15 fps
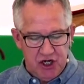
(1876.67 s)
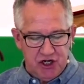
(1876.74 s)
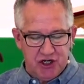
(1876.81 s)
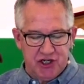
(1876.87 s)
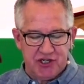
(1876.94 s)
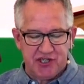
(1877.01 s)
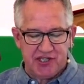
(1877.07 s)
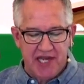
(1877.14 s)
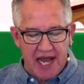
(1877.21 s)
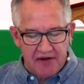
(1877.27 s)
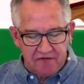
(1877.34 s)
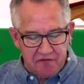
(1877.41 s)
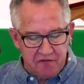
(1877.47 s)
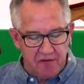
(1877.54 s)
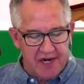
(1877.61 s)
to
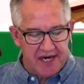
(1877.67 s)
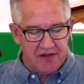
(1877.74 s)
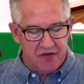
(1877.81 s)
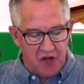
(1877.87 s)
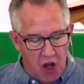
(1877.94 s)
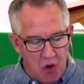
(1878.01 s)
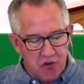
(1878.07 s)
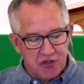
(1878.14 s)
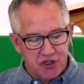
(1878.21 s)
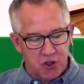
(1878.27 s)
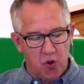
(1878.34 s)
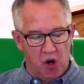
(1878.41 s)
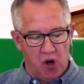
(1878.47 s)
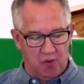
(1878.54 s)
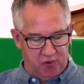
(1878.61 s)
set free those
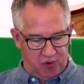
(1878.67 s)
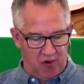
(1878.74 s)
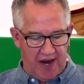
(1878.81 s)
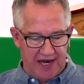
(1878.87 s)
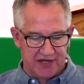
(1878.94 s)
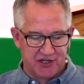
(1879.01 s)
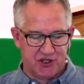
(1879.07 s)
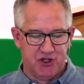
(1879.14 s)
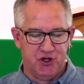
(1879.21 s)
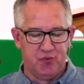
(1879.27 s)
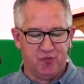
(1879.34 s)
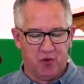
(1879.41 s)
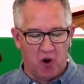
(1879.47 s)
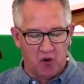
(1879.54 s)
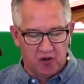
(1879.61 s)
who are oppressed, to
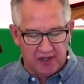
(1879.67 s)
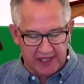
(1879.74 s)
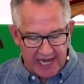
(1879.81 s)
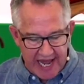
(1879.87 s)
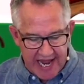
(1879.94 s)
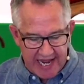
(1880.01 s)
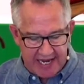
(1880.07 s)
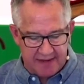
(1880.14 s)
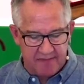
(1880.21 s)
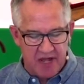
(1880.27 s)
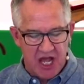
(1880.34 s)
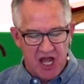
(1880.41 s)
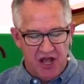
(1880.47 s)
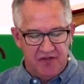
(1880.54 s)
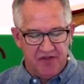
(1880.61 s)
proclaim
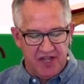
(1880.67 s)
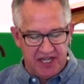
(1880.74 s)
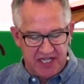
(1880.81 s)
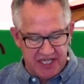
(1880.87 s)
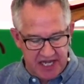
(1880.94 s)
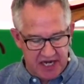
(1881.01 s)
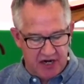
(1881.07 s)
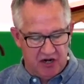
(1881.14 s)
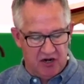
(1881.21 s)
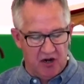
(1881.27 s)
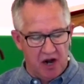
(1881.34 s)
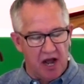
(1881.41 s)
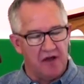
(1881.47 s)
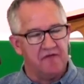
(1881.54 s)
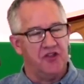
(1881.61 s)
the
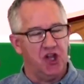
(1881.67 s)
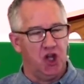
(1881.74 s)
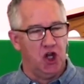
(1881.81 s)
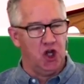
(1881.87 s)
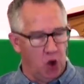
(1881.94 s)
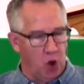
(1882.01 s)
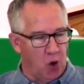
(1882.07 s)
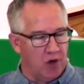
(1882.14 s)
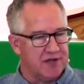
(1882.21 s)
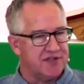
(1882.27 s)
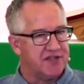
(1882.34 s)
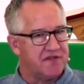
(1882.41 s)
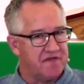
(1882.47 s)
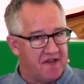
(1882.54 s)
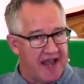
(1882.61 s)
year of the
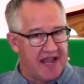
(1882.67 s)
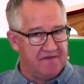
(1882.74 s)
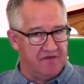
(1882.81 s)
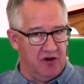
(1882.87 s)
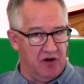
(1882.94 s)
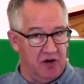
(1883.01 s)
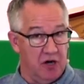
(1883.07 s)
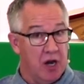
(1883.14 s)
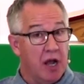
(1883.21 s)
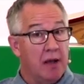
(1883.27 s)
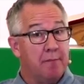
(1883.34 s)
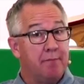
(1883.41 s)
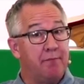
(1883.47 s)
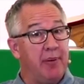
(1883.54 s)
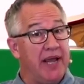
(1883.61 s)
Lord's favor,
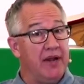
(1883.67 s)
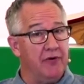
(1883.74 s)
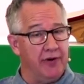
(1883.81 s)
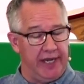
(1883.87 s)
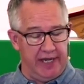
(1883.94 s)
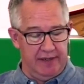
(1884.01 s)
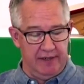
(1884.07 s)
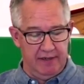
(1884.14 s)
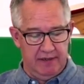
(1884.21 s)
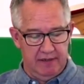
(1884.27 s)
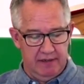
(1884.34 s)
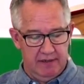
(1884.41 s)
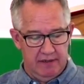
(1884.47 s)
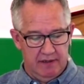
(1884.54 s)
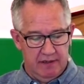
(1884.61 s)
period.
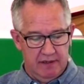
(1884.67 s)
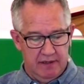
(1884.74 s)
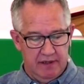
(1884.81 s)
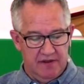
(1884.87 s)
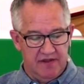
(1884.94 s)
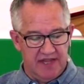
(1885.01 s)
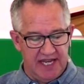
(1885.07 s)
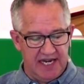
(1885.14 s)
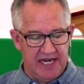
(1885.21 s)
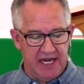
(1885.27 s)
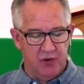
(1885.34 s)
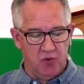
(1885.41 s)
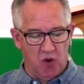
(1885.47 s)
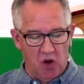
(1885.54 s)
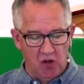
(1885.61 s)
Then he
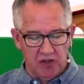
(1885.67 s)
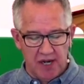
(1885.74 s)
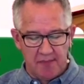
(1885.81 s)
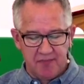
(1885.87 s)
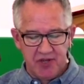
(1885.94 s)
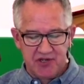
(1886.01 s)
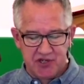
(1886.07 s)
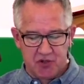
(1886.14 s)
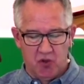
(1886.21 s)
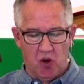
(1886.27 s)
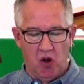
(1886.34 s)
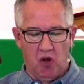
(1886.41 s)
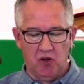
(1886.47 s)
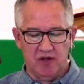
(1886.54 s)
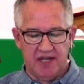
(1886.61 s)
rolled up the
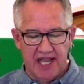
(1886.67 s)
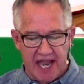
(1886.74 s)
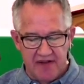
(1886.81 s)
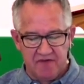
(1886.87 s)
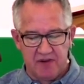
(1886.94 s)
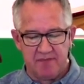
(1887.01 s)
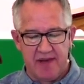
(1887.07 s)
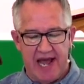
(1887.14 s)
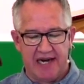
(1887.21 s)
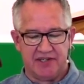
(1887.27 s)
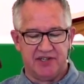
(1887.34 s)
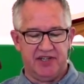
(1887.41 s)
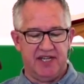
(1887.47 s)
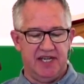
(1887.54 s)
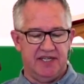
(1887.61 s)
scroll, gave it back
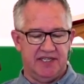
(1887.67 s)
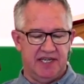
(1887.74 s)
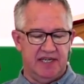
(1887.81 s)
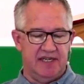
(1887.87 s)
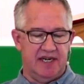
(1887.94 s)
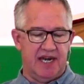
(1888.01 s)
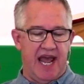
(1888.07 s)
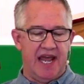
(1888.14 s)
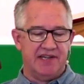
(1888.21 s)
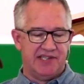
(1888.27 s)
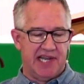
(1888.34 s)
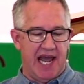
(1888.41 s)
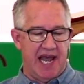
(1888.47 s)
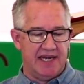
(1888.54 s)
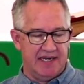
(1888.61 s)
to the attendant, and
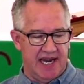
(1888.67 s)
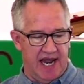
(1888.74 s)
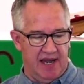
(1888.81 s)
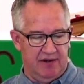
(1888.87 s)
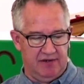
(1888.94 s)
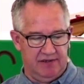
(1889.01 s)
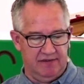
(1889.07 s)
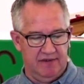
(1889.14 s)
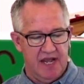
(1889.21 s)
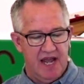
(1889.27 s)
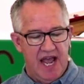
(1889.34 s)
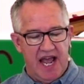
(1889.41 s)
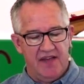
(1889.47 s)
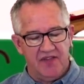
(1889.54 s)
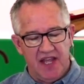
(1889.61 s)
sat down.
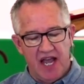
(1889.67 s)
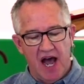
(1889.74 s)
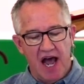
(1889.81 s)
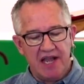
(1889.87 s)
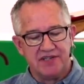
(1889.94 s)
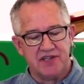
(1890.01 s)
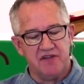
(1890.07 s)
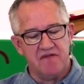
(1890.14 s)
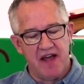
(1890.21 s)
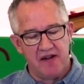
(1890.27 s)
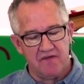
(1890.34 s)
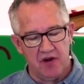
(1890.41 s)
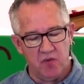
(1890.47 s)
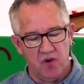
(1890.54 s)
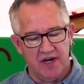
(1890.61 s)
And the eyes of
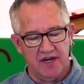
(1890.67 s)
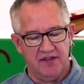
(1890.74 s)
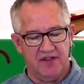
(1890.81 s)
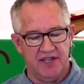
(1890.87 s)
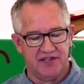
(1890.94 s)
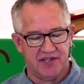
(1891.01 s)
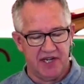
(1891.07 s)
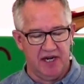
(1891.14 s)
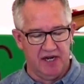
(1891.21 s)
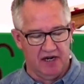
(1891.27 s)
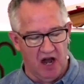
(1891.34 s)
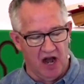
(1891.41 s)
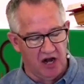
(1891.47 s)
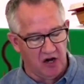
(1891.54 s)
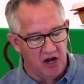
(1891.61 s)
everyone in the
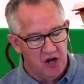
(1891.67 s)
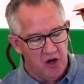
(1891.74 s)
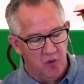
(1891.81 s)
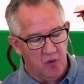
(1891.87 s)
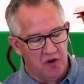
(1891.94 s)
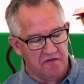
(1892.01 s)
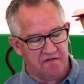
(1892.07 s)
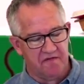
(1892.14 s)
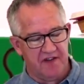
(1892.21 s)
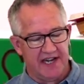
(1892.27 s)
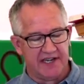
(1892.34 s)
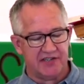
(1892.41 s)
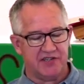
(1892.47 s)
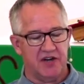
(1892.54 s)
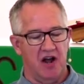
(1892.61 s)
synagogue were
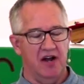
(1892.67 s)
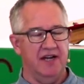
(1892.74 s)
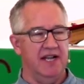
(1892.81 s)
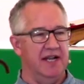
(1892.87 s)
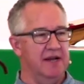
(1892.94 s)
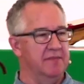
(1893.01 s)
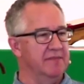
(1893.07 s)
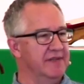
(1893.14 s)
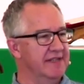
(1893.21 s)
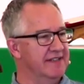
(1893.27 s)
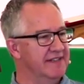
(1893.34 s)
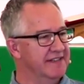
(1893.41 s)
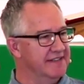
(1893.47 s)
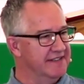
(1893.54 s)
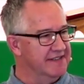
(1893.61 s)
fixed on him.
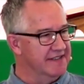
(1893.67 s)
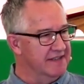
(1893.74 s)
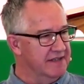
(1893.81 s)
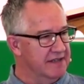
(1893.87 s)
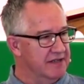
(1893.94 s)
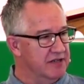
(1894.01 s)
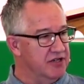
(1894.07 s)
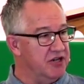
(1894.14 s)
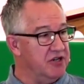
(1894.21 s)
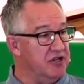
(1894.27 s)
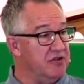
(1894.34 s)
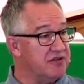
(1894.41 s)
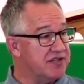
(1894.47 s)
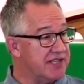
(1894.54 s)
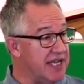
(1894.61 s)
Do
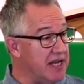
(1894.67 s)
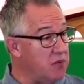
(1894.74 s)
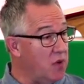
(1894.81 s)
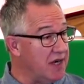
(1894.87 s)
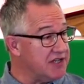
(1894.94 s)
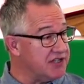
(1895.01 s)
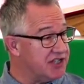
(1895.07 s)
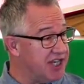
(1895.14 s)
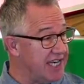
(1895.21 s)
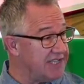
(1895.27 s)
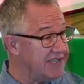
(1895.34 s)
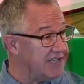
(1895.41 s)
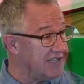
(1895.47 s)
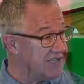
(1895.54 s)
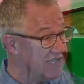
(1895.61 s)
you see what Jesus